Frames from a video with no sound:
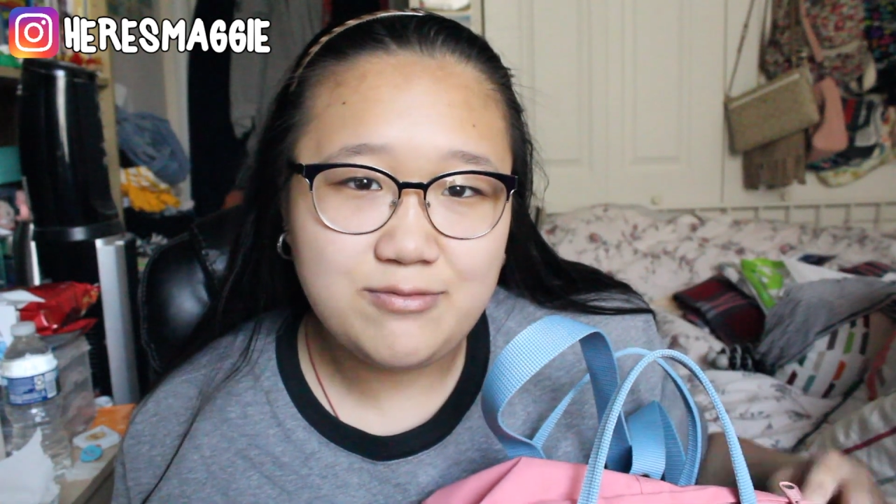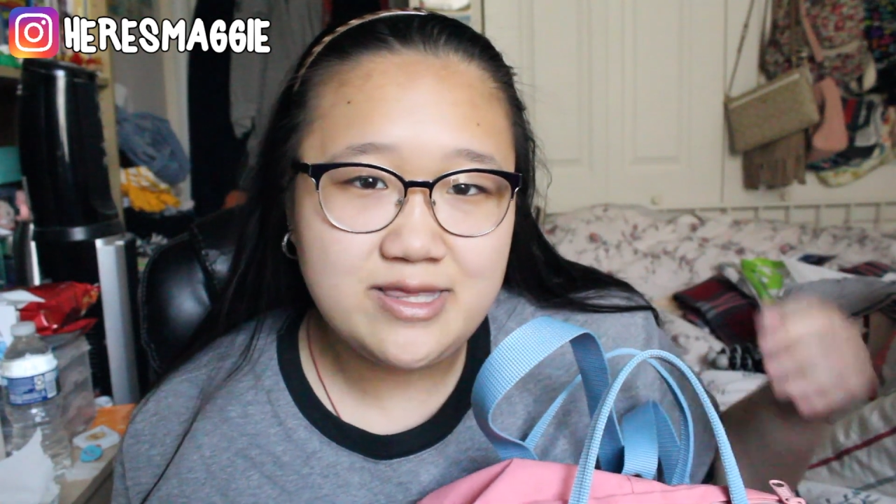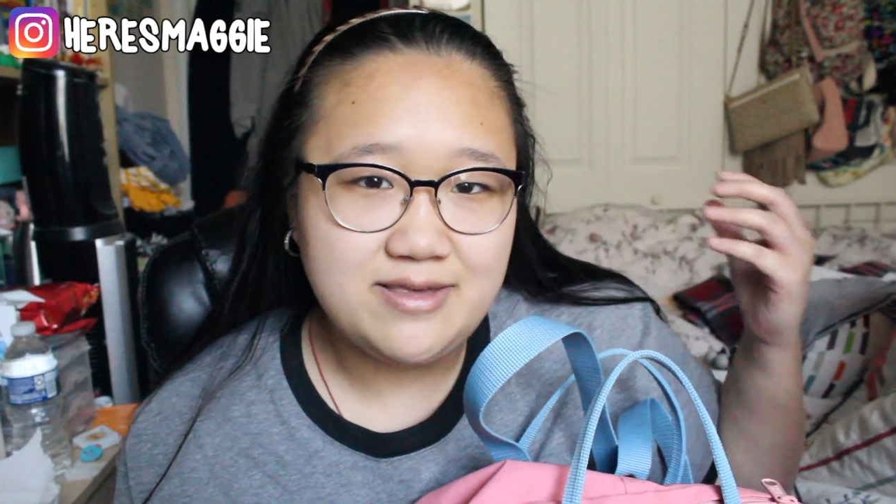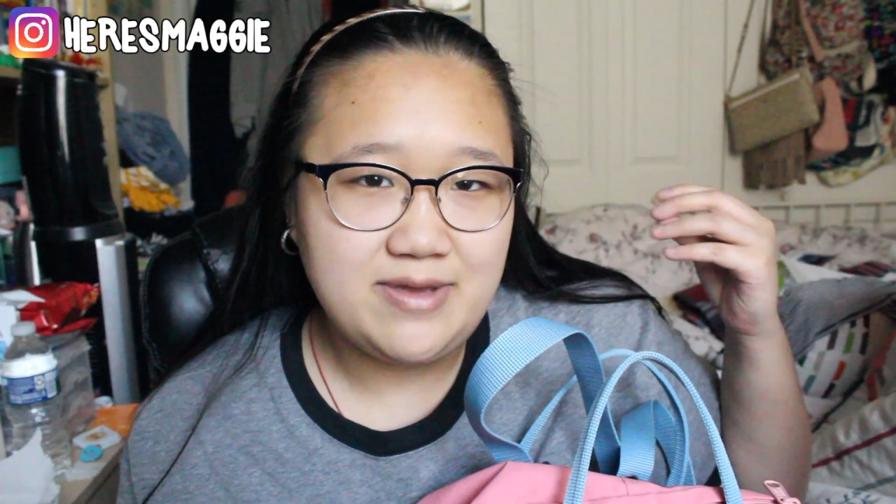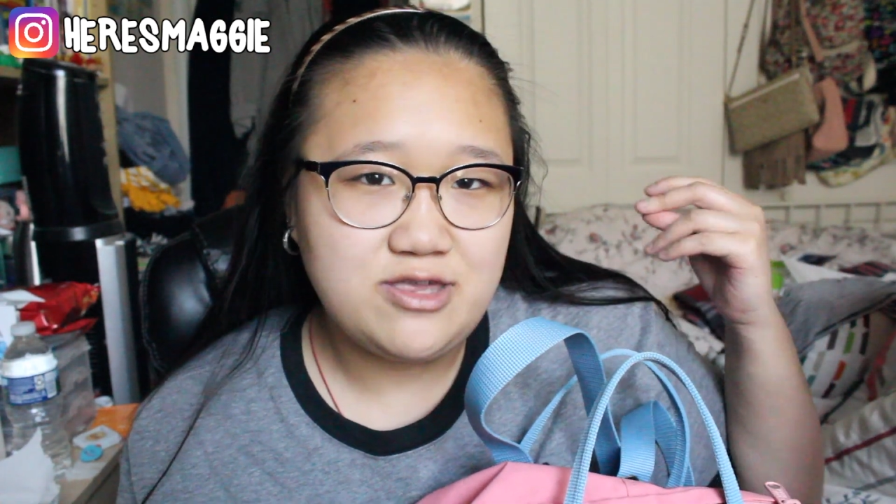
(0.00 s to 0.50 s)

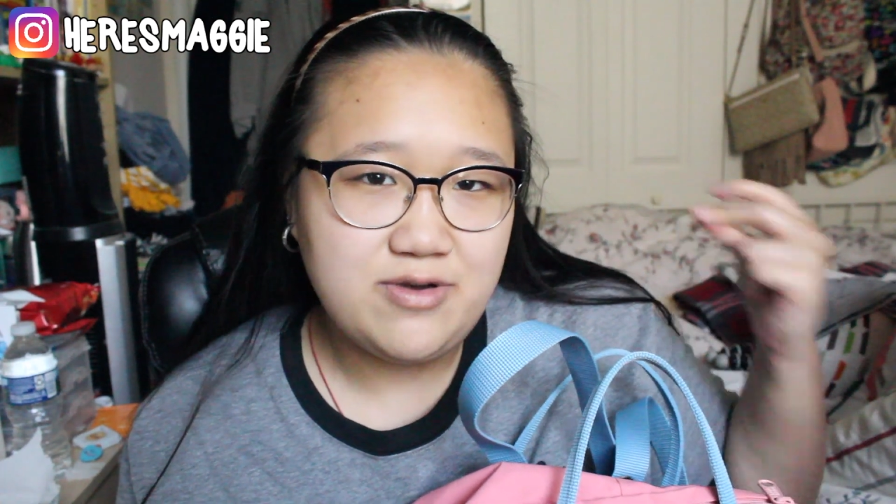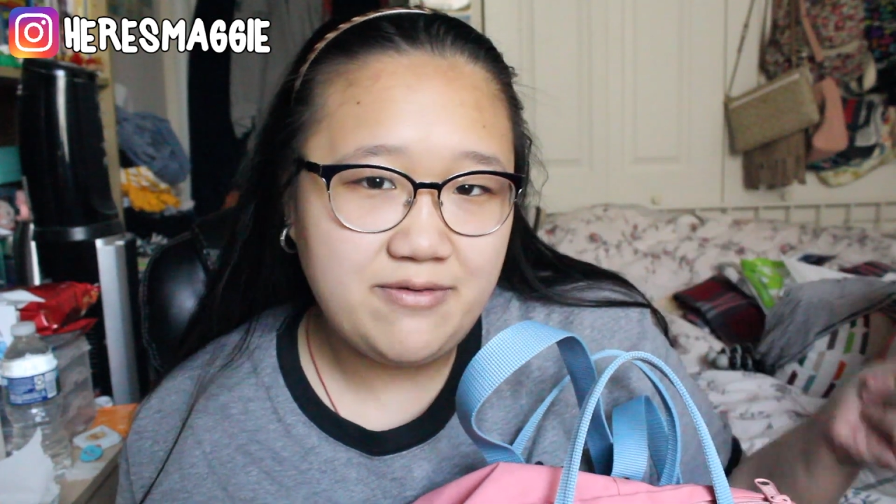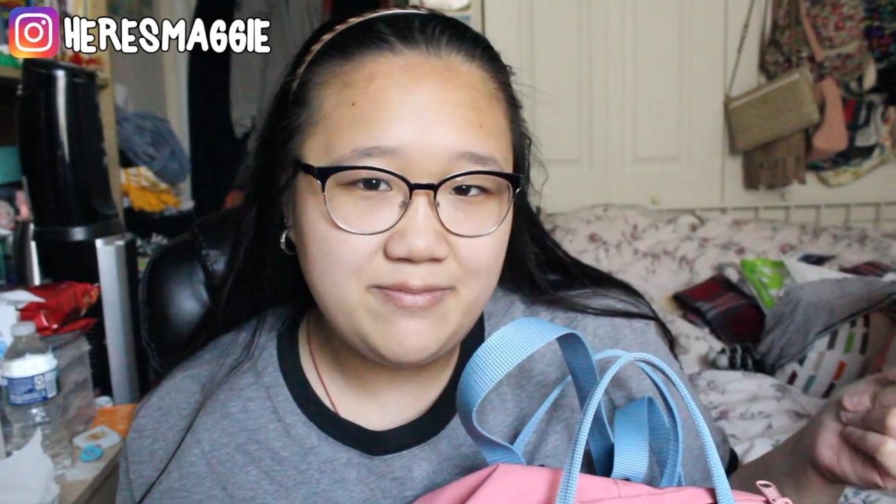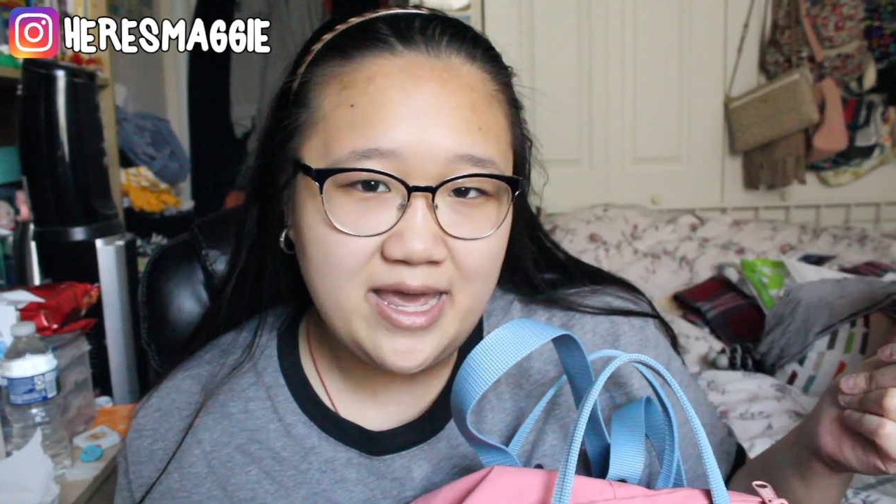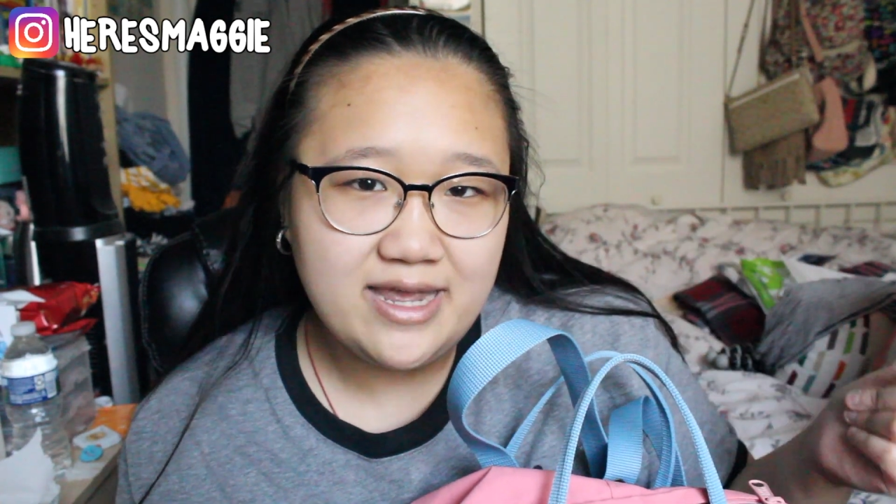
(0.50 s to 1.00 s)
what's in my
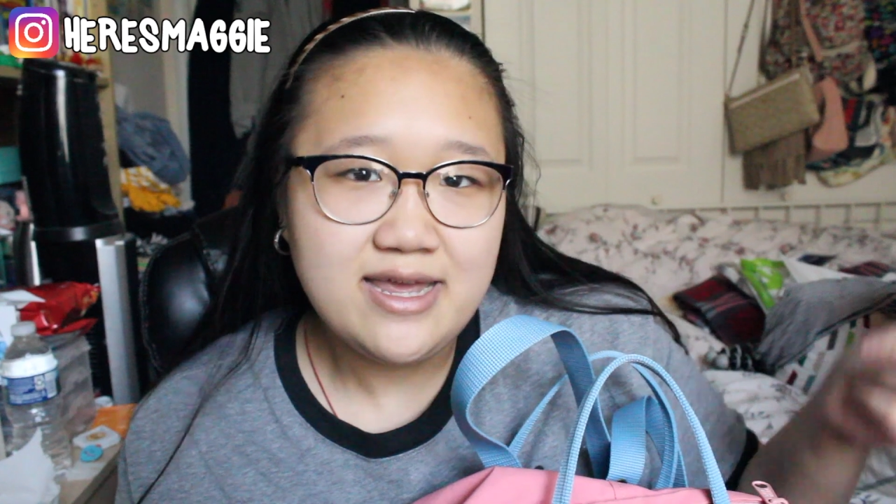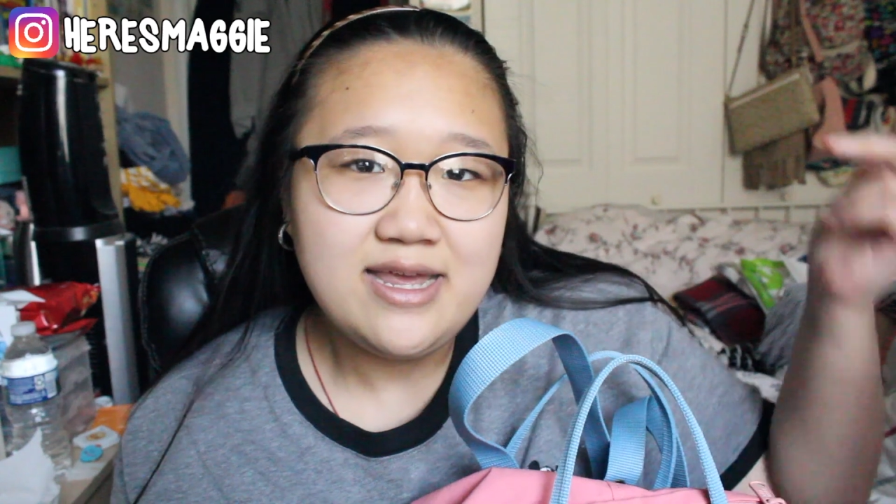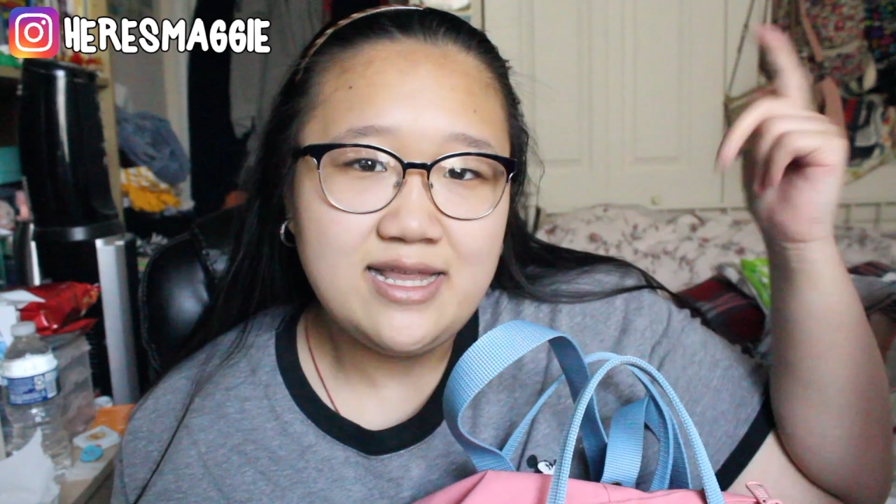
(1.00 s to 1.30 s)
travel bag,